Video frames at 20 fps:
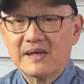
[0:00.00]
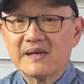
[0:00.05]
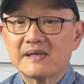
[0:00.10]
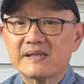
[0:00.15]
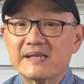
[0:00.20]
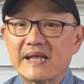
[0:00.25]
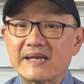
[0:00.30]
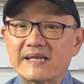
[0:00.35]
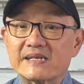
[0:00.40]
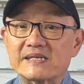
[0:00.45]

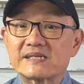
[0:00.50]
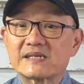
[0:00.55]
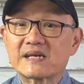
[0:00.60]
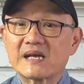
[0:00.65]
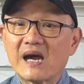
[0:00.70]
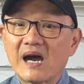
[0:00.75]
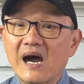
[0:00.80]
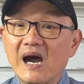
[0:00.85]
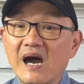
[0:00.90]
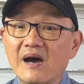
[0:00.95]
that is
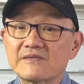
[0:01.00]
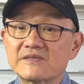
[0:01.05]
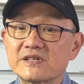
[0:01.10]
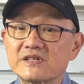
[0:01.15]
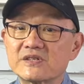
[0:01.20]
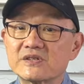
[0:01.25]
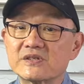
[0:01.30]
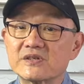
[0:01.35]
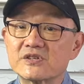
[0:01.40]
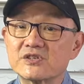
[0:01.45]
carved
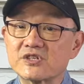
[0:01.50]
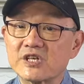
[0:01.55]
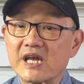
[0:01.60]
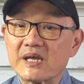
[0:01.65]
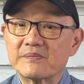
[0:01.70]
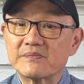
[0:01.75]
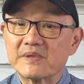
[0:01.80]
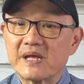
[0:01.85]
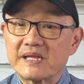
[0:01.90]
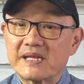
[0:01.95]
into the
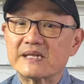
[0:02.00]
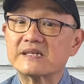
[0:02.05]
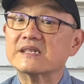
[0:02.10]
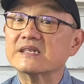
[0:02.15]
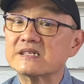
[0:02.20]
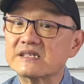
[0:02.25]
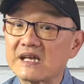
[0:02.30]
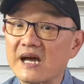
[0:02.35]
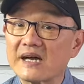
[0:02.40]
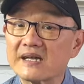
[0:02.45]
shape that the
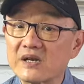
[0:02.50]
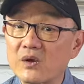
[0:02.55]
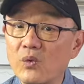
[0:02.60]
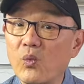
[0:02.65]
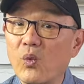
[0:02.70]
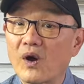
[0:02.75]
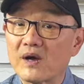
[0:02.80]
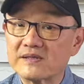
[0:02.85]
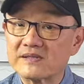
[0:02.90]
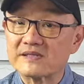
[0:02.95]
designer
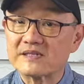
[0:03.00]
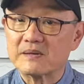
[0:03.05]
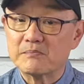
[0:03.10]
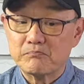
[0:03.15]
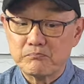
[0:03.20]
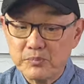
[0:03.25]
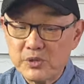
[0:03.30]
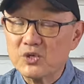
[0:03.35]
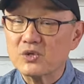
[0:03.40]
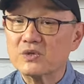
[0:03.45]
wants the
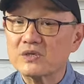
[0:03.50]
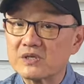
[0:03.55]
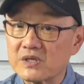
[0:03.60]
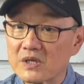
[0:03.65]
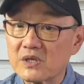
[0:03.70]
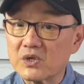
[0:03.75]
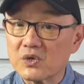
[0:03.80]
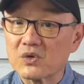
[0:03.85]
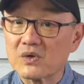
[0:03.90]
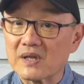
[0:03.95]
boot to
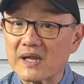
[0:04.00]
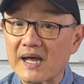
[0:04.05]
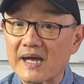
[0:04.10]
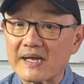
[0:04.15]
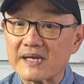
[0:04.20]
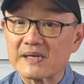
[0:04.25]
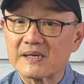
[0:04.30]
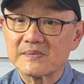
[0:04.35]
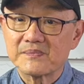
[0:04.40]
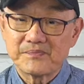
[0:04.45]
look
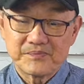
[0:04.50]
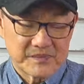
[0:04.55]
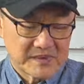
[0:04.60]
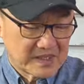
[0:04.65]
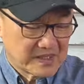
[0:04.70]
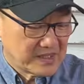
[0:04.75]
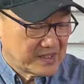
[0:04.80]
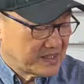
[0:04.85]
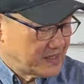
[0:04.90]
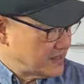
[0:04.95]
like.
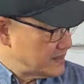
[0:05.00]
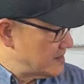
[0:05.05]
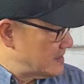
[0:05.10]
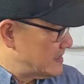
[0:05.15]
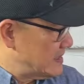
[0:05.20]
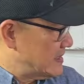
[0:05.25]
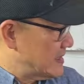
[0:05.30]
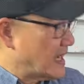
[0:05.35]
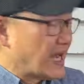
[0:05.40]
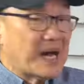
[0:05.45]

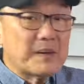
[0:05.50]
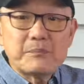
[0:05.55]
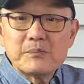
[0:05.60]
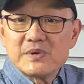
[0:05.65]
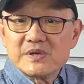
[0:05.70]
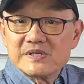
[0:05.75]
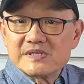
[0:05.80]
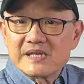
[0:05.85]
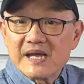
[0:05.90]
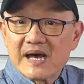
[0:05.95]
The
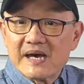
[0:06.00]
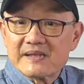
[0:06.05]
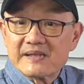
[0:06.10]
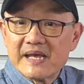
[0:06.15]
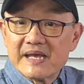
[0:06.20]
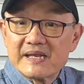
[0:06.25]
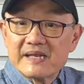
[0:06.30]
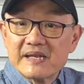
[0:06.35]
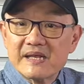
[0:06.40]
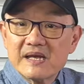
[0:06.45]
uppers are
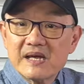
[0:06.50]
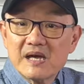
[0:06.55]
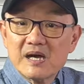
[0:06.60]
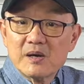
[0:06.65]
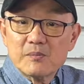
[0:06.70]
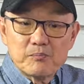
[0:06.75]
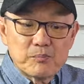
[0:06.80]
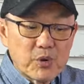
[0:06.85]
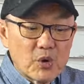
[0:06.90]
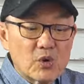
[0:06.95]
then
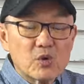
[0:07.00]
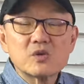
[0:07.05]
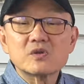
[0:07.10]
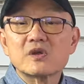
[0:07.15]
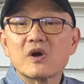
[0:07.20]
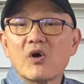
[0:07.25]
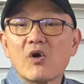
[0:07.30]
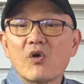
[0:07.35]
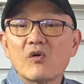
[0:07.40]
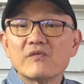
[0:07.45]

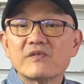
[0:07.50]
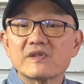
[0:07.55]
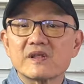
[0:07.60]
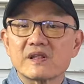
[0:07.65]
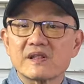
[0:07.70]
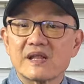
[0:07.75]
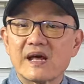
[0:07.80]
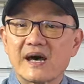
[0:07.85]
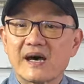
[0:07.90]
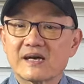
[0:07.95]
pulled over the
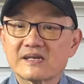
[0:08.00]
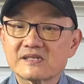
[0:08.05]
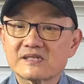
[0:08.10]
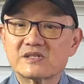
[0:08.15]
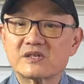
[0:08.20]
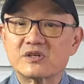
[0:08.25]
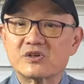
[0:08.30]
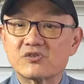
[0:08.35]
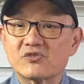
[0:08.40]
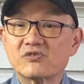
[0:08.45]
last
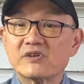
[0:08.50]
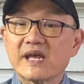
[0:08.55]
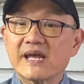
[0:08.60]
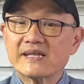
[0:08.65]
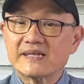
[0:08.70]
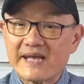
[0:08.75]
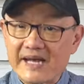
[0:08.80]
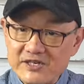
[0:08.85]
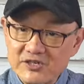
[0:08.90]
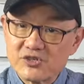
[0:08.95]
to
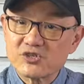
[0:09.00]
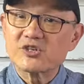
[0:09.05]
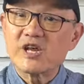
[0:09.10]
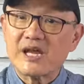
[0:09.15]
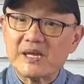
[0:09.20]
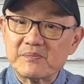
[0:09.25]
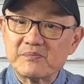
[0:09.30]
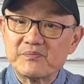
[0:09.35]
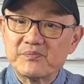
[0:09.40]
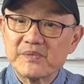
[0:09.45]
create that
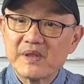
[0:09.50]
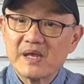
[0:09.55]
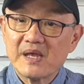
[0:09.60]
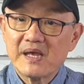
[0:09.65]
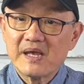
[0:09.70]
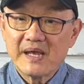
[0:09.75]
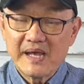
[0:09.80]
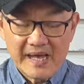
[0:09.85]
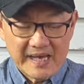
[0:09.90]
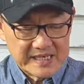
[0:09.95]
shape,
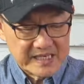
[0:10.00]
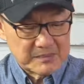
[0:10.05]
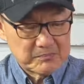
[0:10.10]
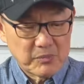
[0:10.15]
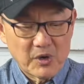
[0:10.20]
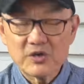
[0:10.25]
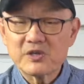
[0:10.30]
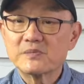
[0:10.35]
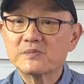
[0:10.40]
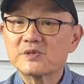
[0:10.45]
and the
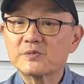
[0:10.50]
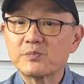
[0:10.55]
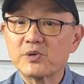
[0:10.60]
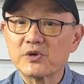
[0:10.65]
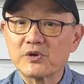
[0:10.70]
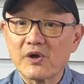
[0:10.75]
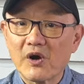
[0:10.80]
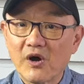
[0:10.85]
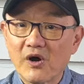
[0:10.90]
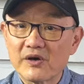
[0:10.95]
bottoms
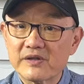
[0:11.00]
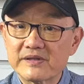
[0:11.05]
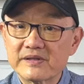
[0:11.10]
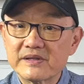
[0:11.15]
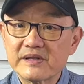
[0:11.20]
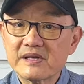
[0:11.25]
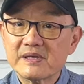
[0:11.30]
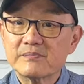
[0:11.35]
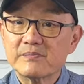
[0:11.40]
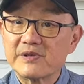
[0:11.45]
put
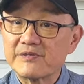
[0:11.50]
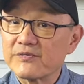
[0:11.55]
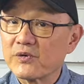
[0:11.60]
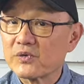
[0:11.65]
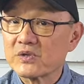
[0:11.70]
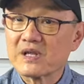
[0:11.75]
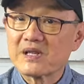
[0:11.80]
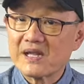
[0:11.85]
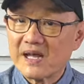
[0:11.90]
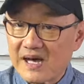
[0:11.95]
on before
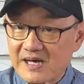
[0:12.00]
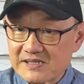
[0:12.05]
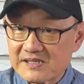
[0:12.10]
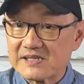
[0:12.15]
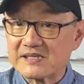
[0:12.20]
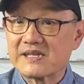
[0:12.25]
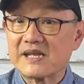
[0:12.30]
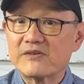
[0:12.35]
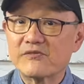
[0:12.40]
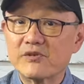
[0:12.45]
the last
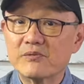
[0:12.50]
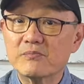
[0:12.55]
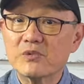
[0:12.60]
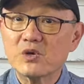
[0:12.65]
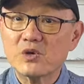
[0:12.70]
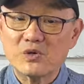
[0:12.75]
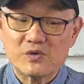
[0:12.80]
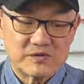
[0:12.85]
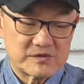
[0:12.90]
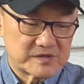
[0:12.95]
is then
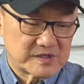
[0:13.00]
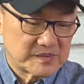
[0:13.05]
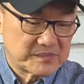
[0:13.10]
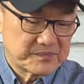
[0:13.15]
removed.